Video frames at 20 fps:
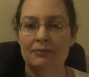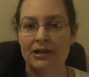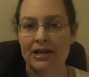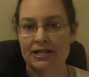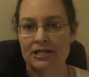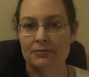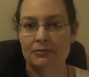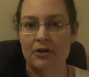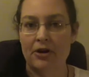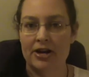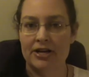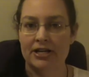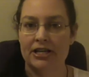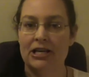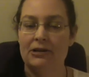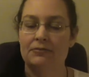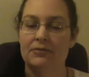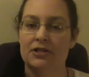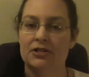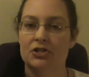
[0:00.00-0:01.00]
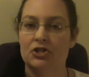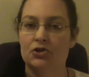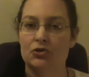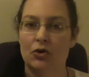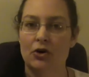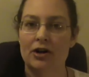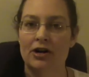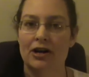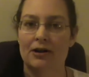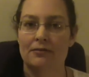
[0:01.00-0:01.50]
And because I'm trying to keep this
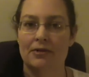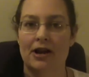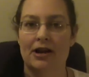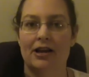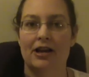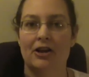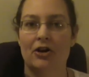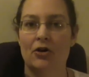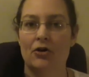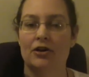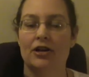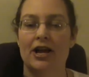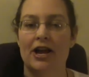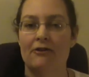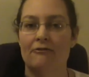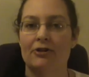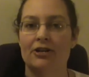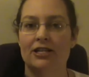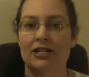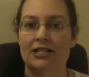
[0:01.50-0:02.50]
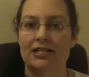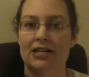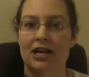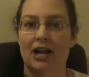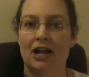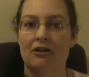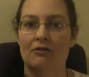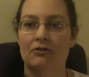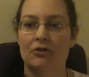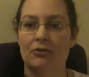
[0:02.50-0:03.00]
short, I'm not going to go into every
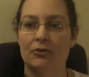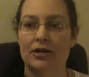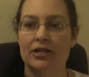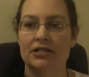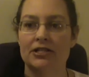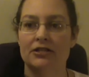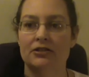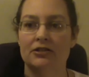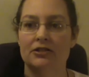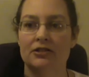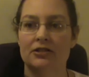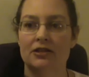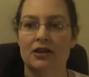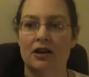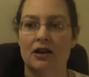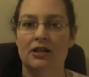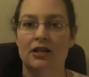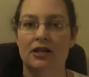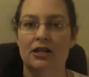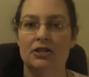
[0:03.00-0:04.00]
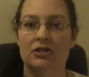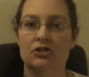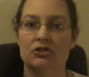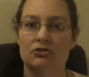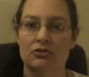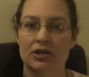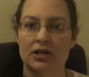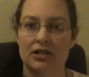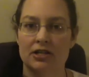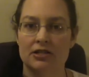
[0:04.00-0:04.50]
detail of the reasons
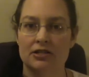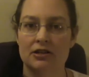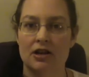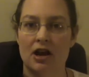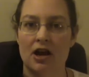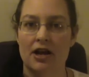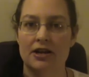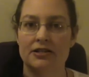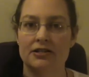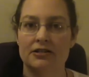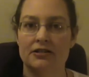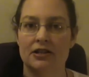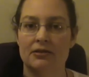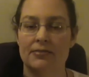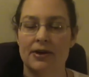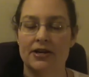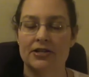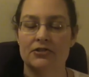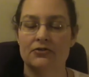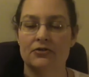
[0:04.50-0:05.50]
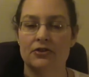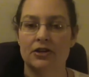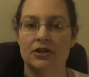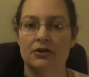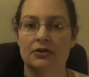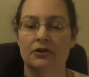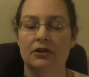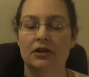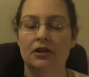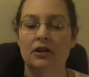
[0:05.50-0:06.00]
each drink is not the best for
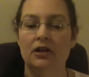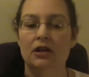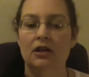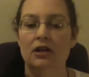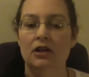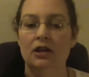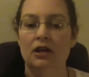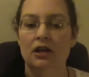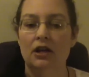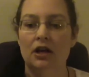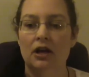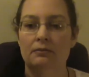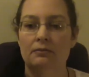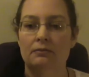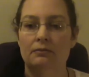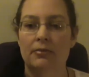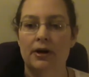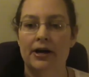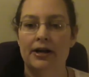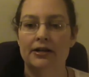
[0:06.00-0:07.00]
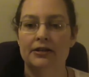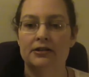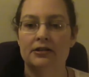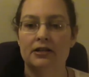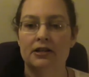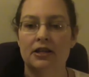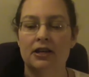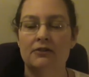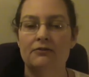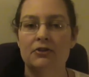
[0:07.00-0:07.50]
you. But
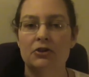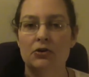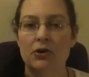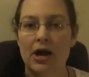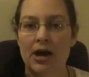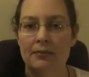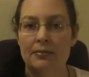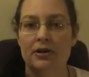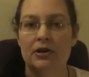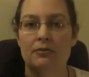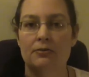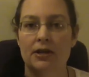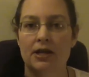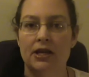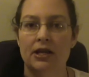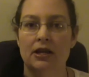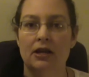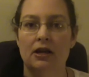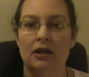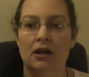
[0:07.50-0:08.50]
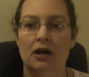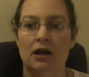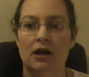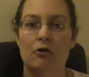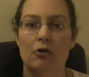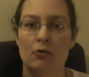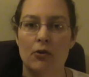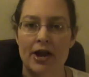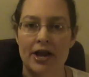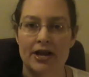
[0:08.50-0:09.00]
if you happen to be
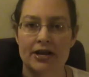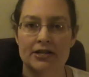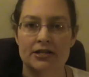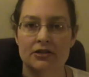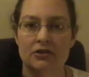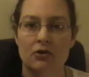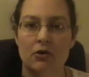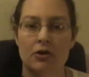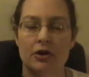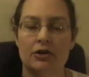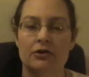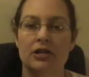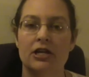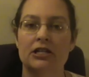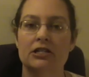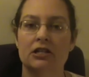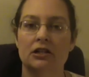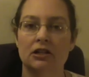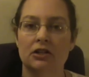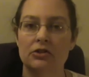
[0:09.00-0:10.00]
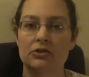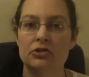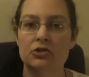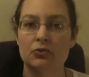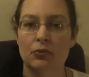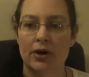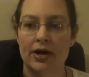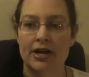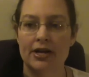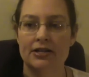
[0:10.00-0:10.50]
overweight or you need to
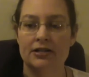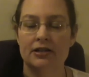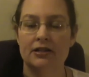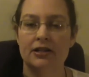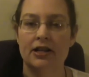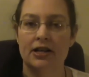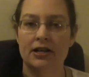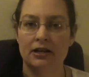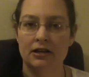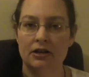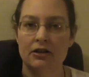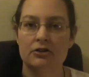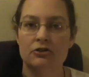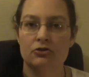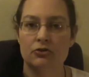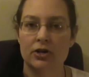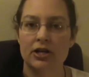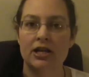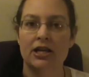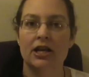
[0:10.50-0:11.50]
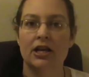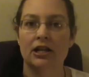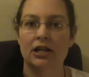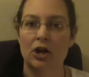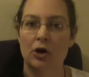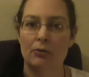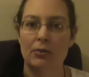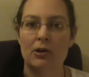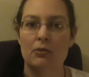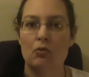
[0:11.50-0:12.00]
lose weight, then drinking a
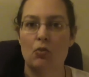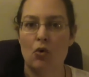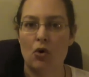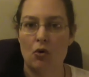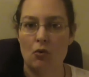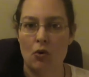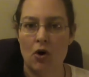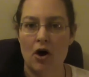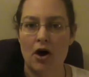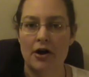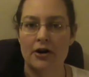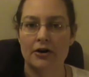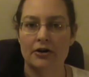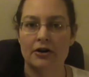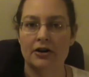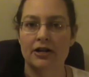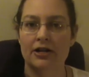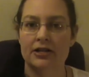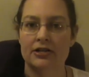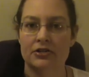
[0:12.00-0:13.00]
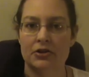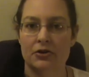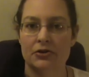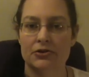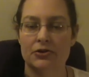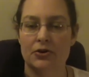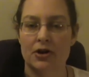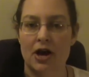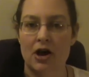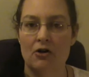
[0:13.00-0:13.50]
little bit more water is
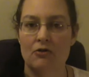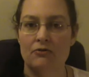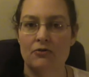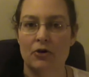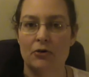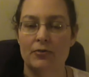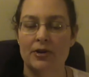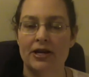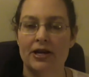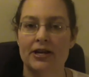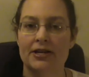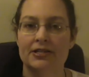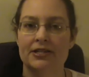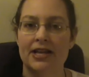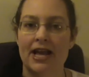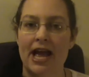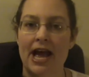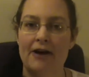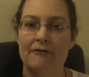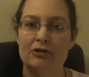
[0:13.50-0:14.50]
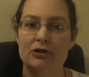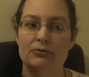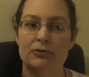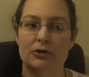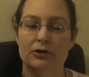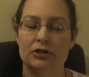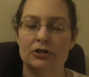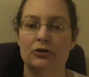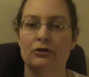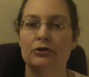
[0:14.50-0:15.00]
also helpful, because the
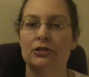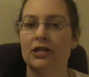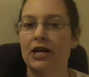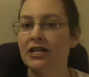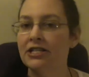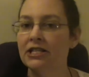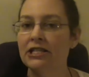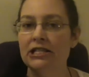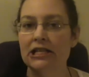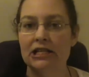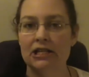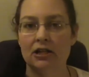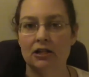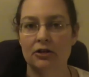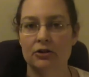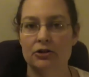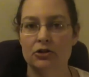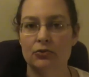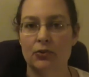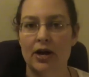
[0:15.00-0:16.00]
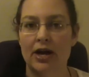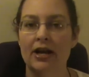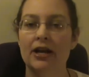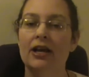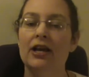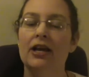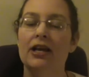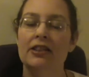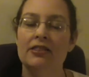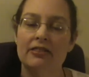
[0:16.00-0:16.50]
average person who doesn't need to lose
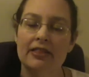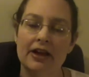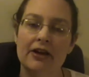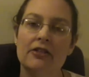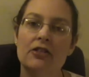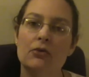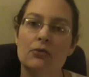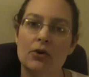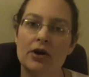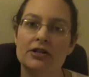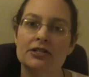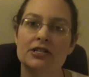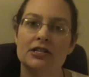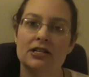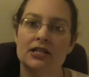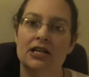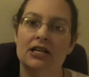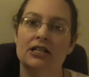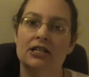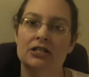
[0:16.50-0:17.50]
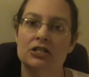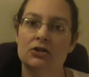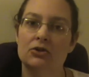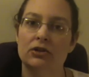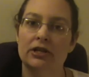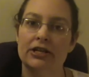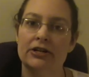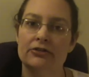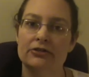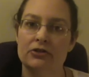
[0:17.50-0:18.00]
weight, they're the ones that need the
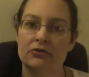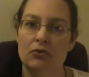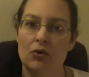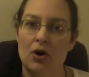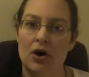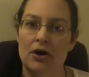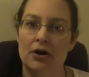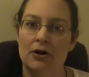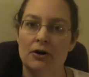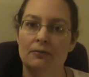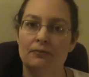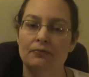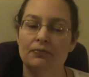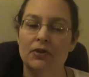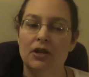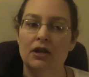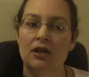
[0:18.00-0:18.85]
2 liters of water.